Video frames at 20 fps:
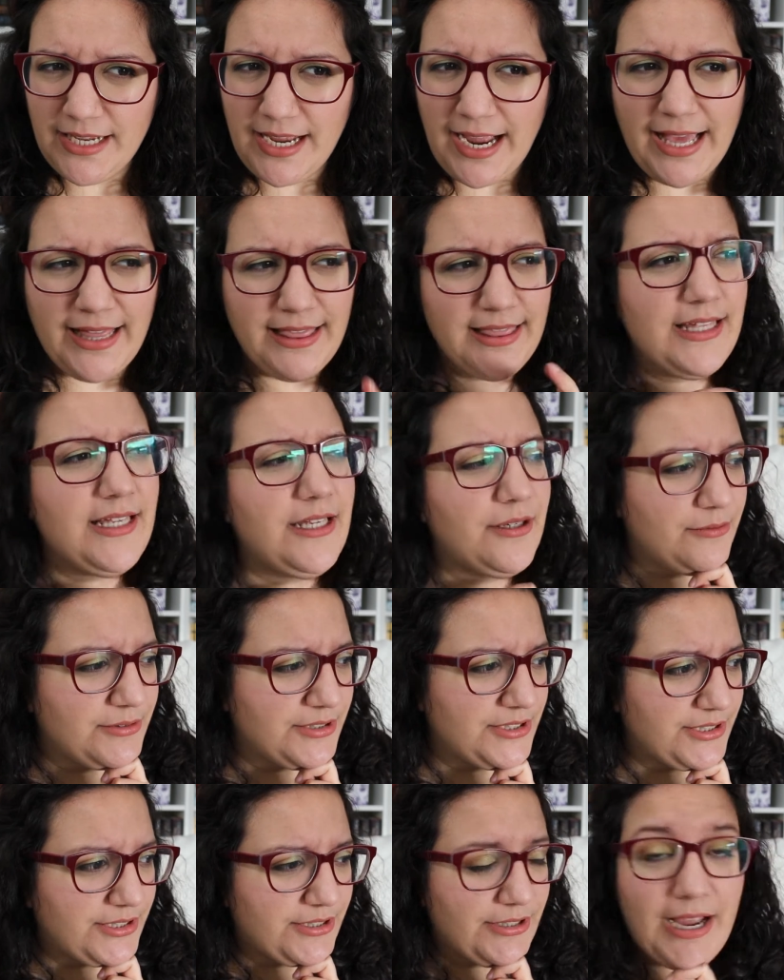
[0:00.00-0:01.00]
I think it
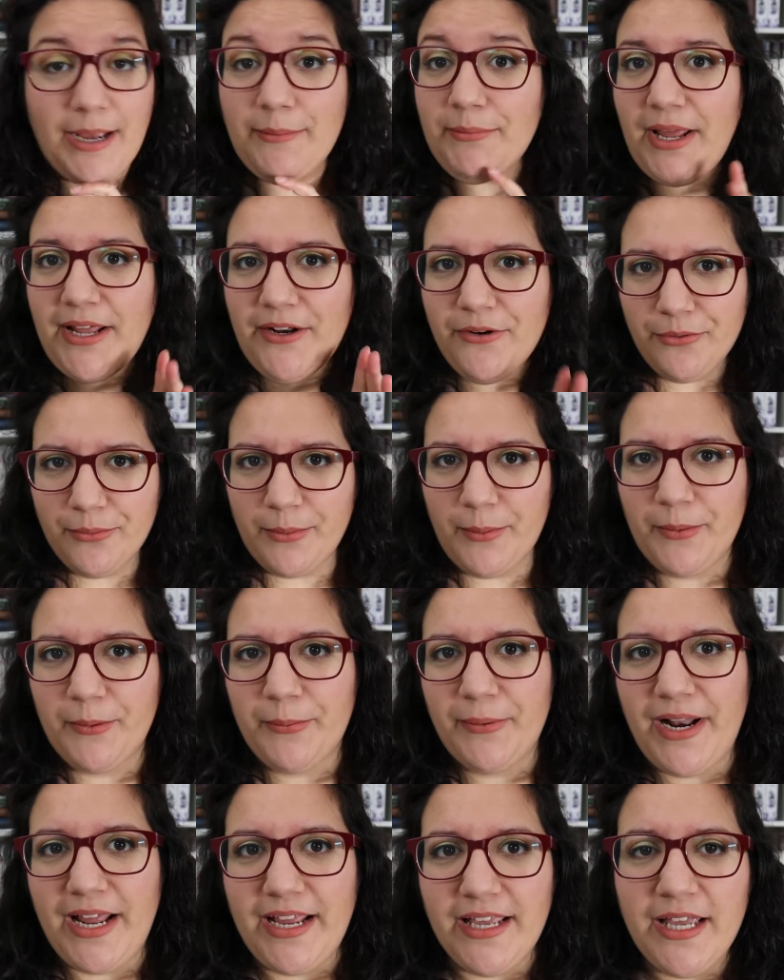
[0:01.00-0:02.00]
was her, I don't remember,
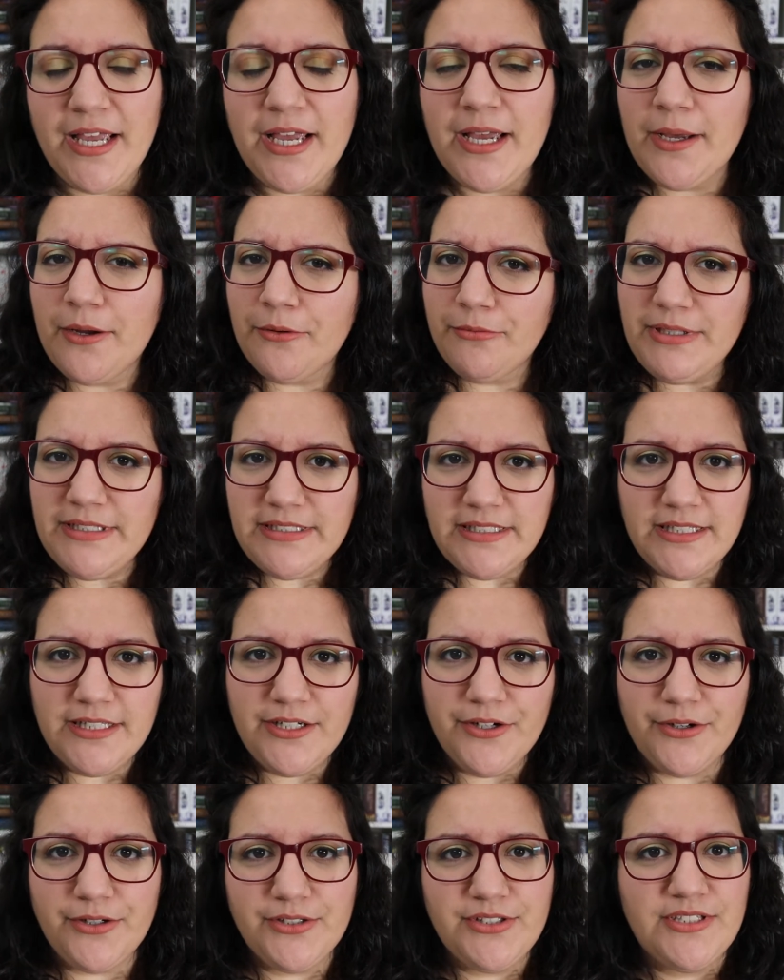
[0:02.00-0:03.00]
but I recently
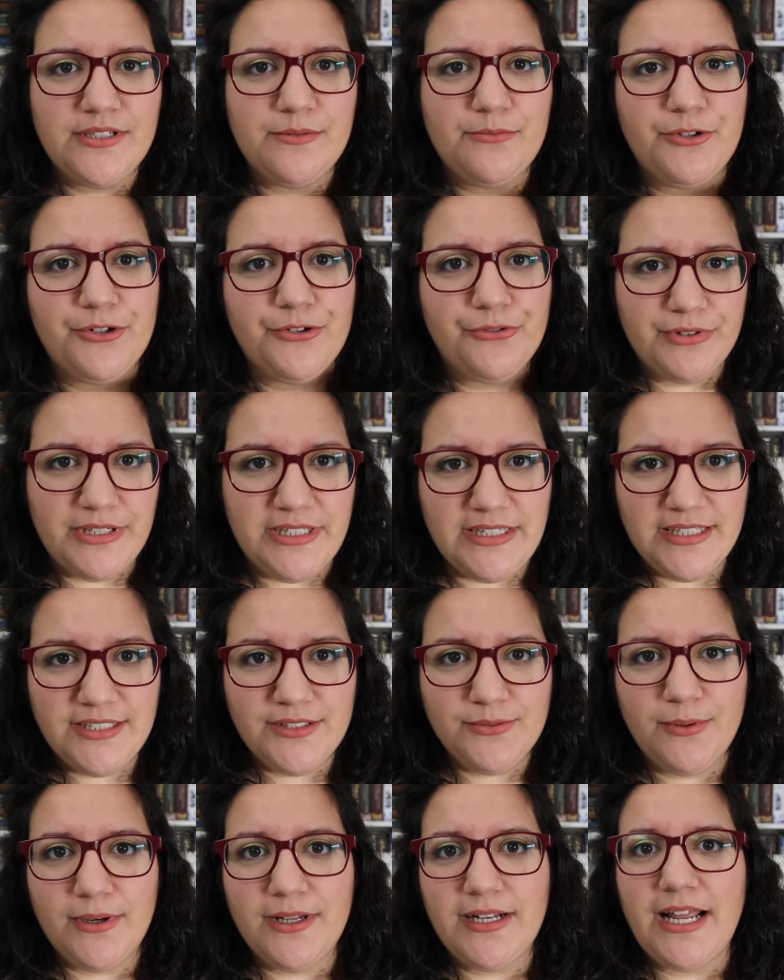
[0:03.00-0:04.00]
heard someone read
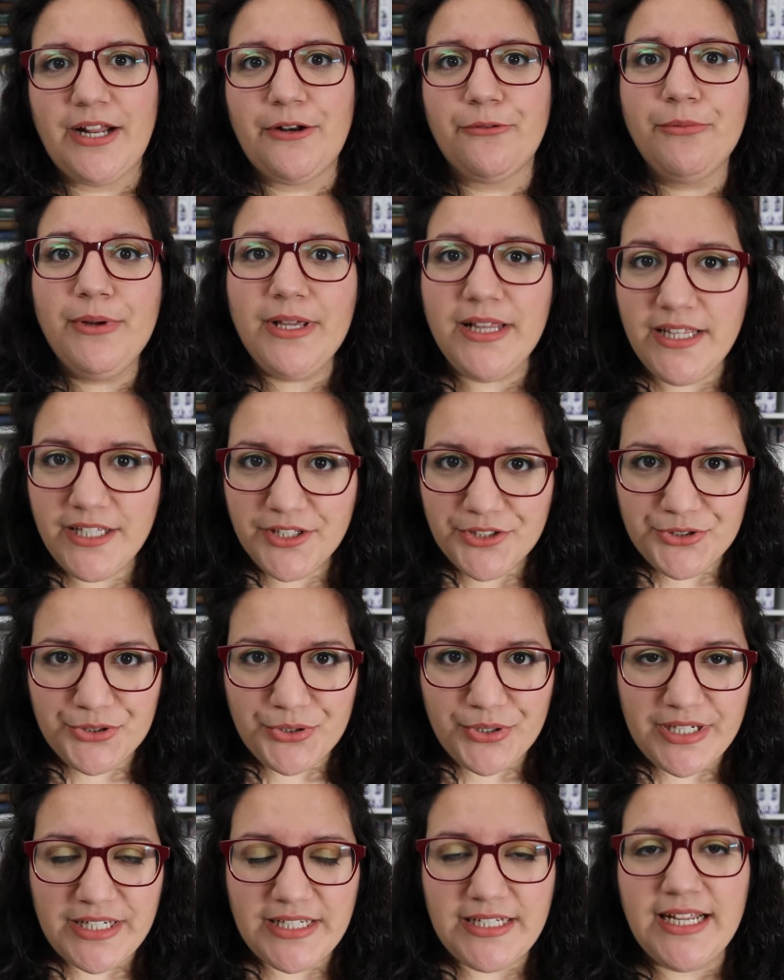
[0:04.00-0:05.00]
this one and really
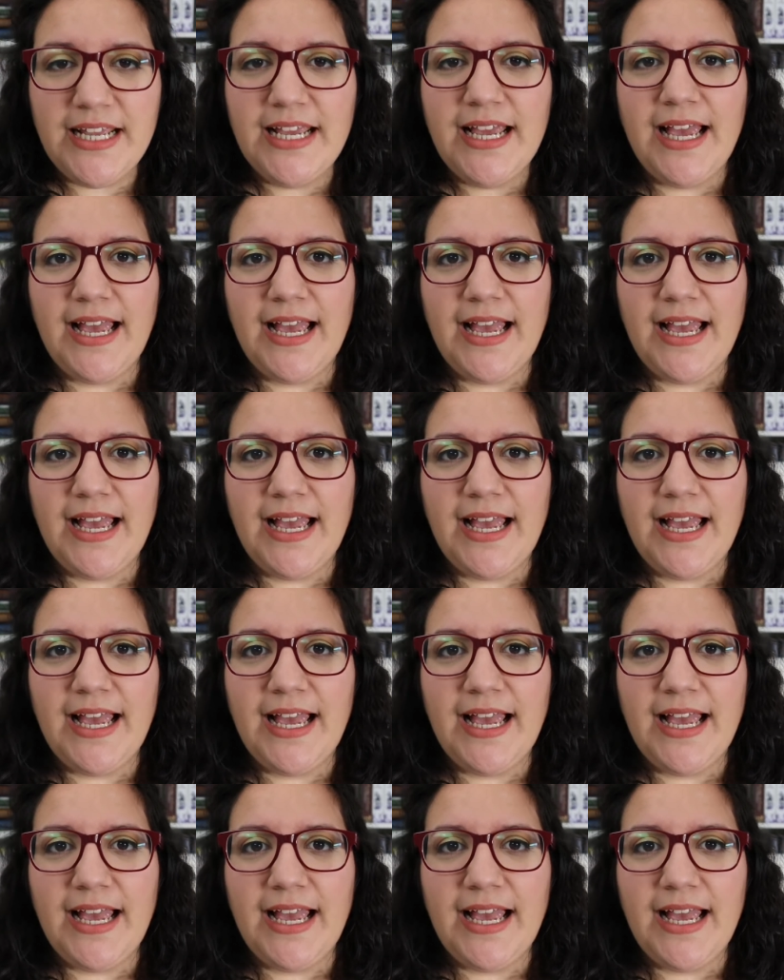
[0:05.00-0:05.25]
enjoy it,